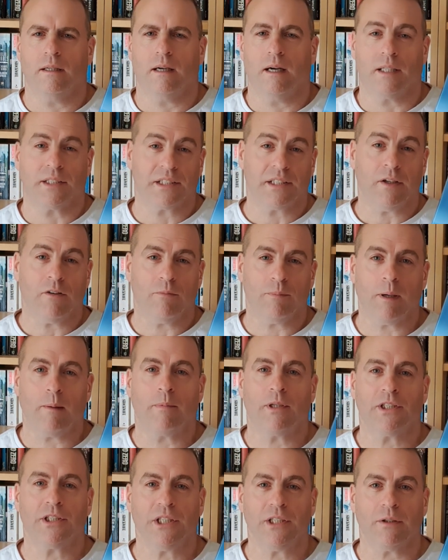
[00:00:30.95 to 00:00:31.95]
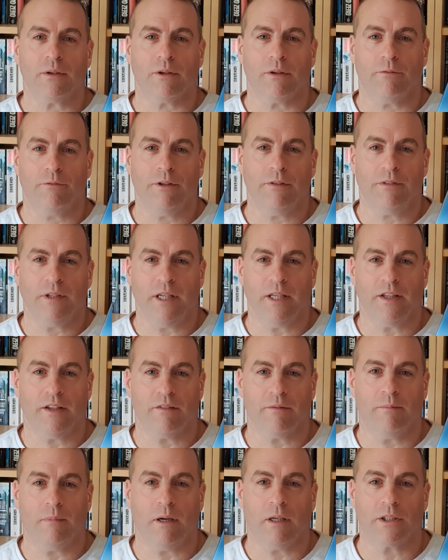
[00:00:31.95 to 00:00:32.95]
I self-published it on the 15th
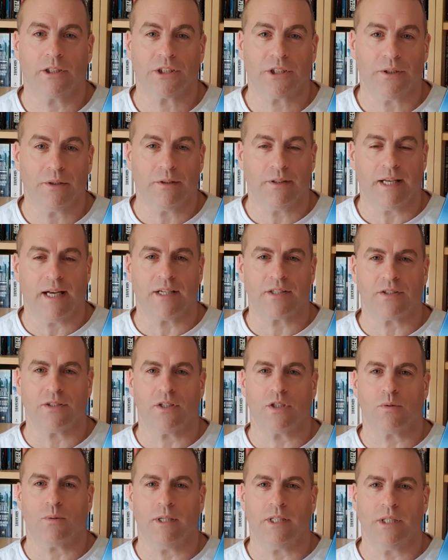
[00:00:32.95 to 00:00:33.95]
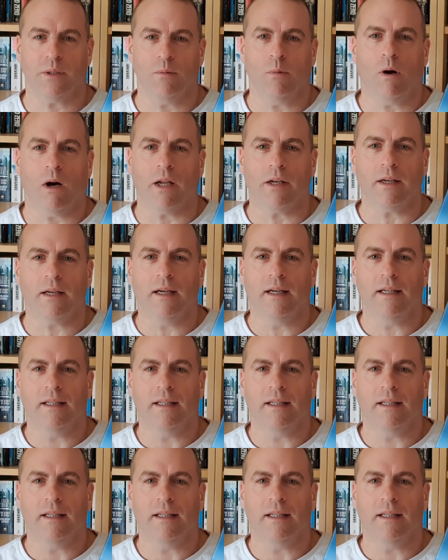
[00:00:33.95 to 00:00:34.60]
of March 2021,